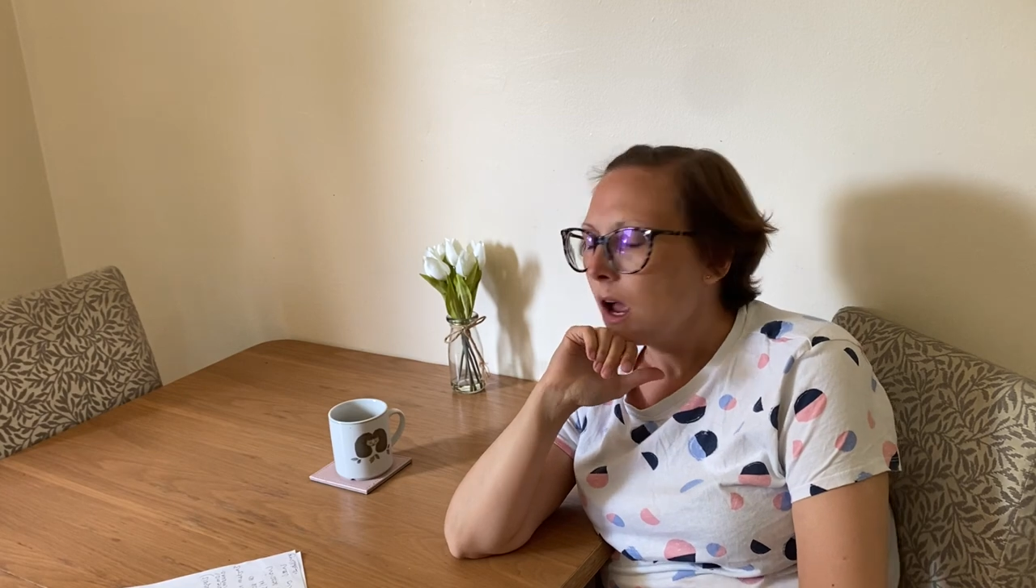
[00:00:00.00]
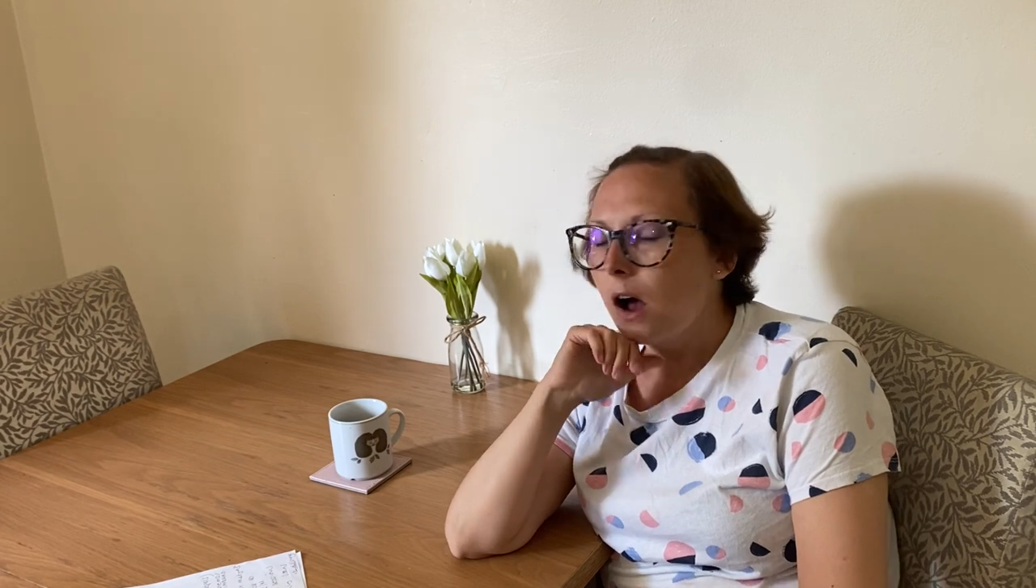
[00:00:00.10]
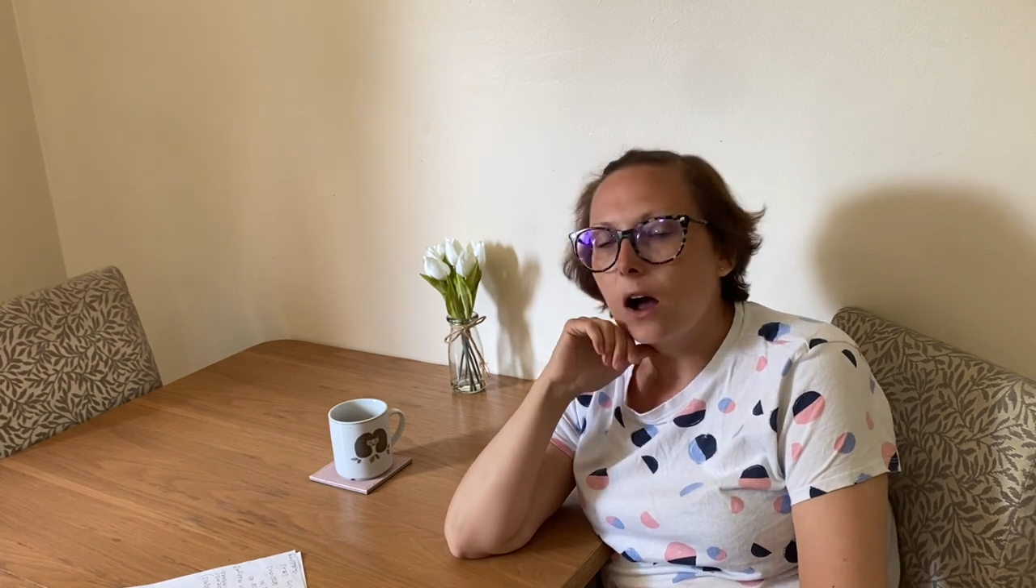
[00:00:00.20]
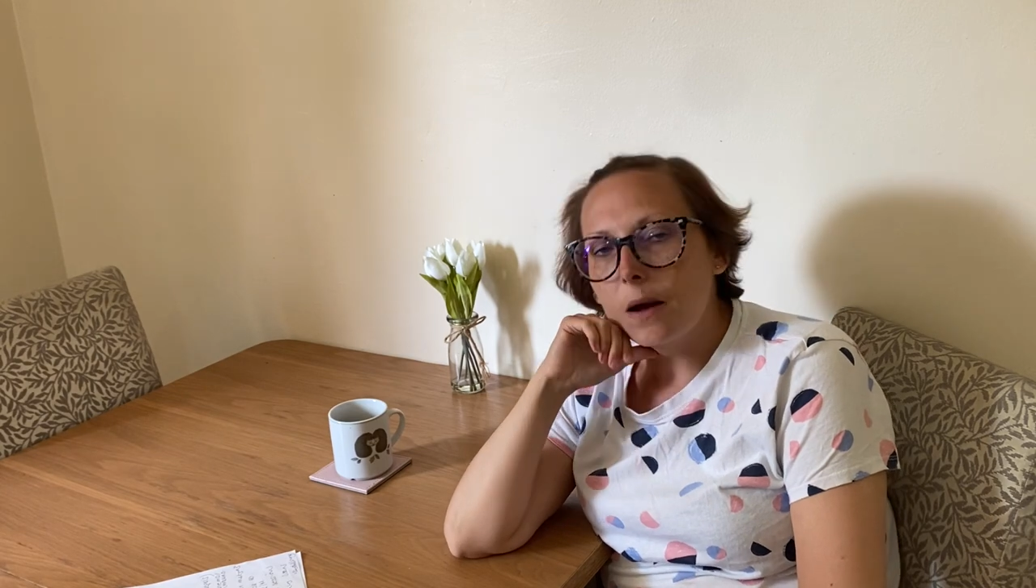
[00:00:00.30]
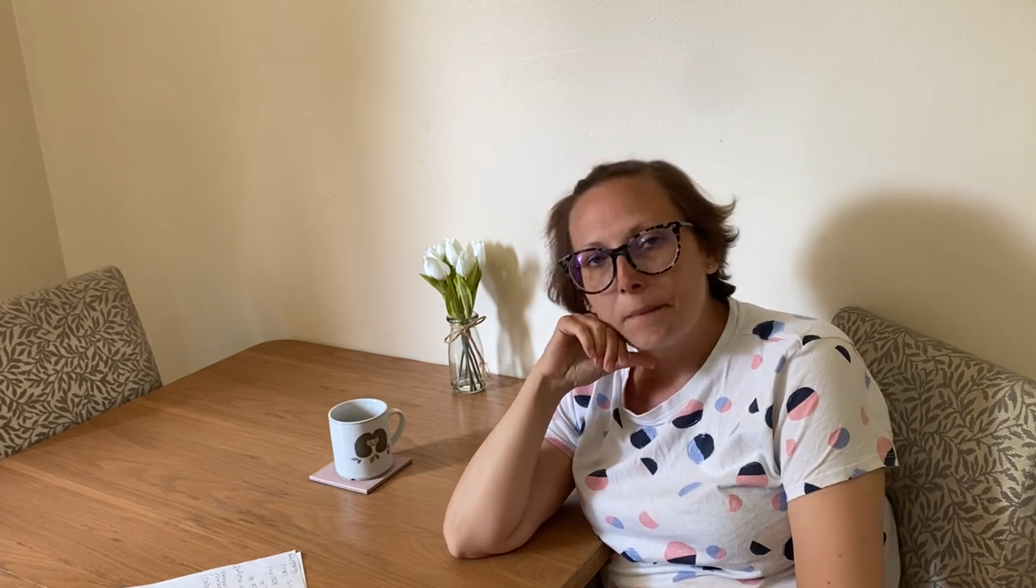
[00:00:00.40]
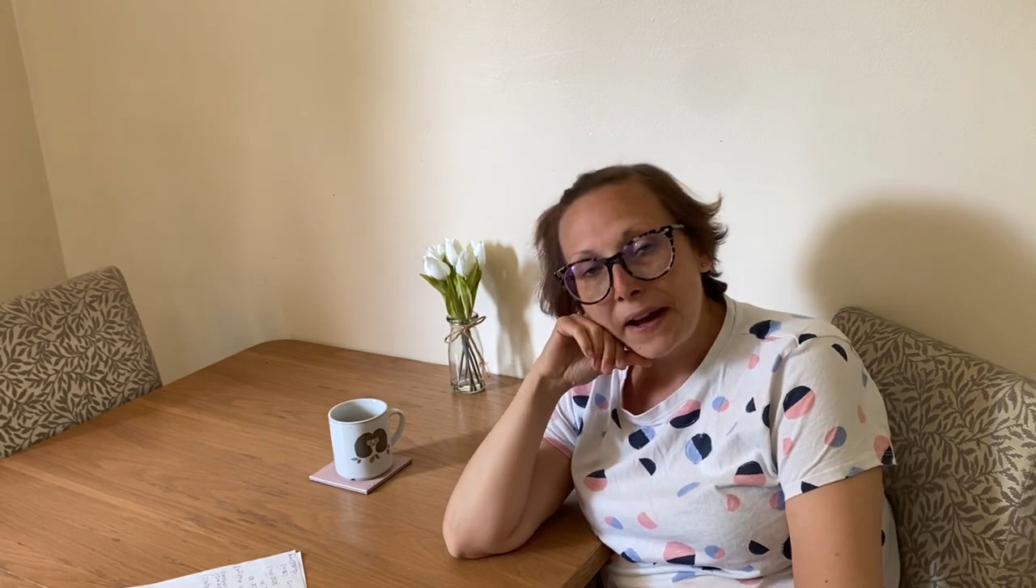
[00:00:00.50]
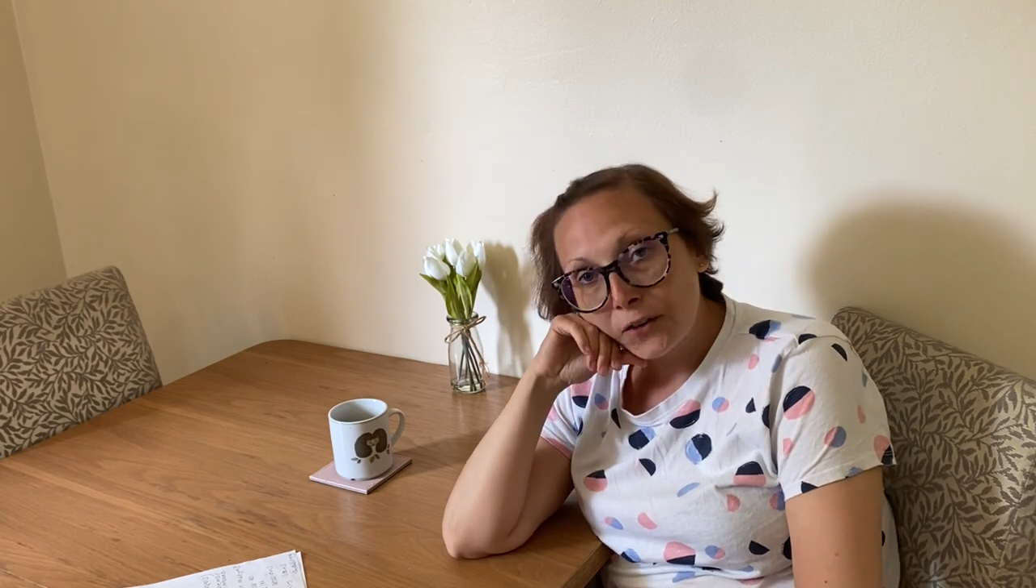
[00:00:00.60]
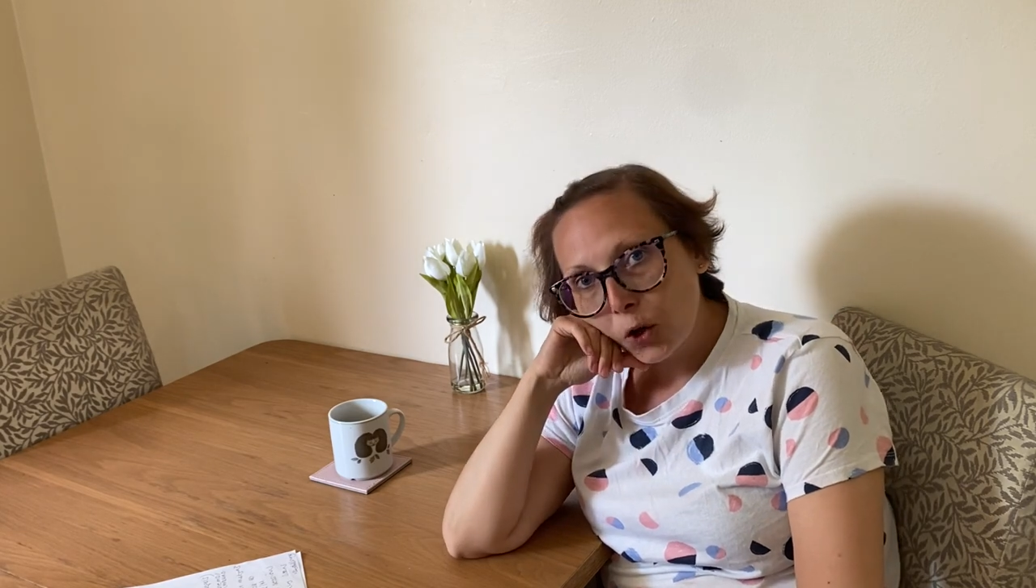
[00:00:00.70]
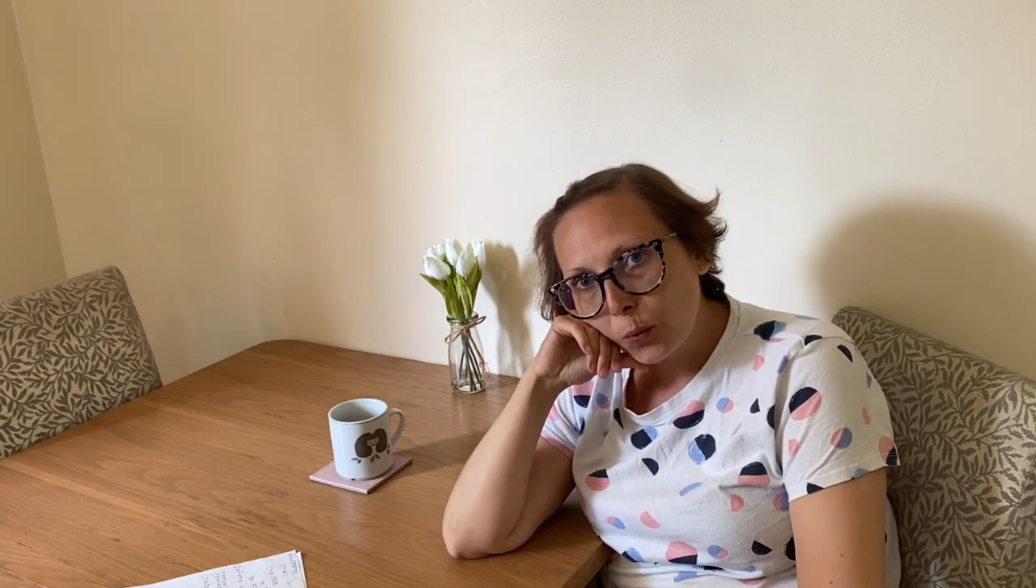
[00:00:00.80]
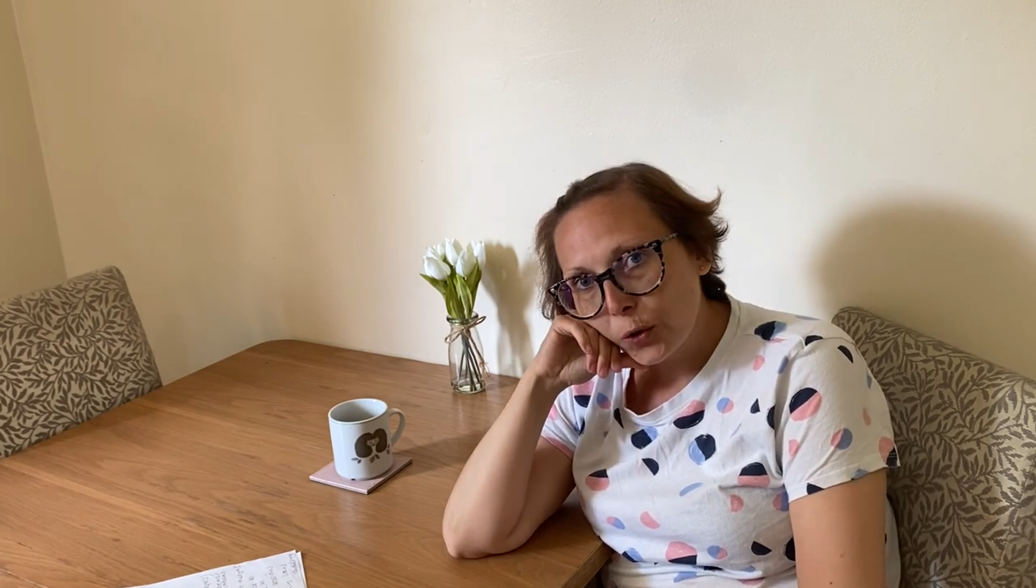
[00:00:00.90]
um,
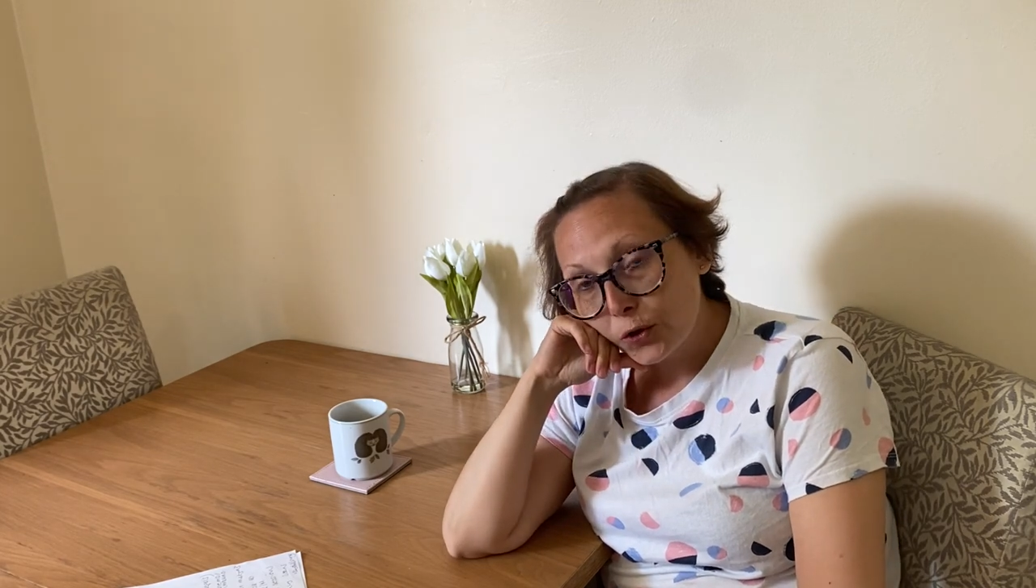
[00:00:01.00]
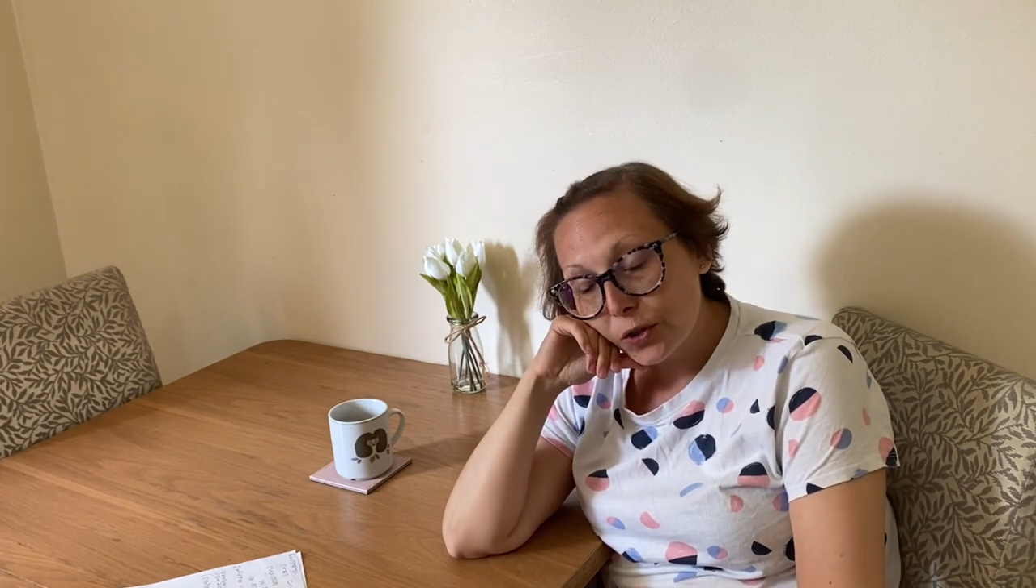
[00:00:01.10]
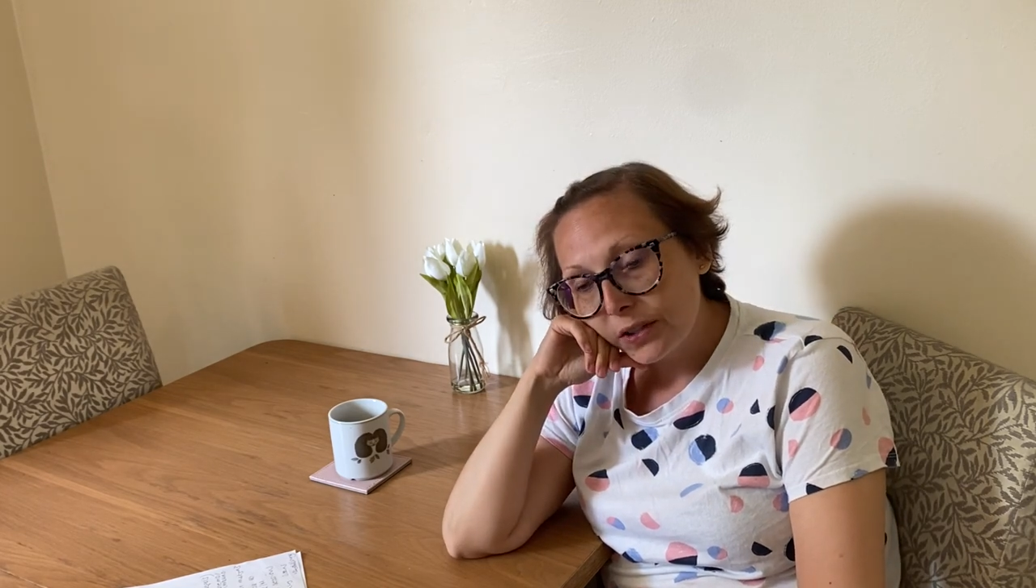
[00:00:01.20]
and I would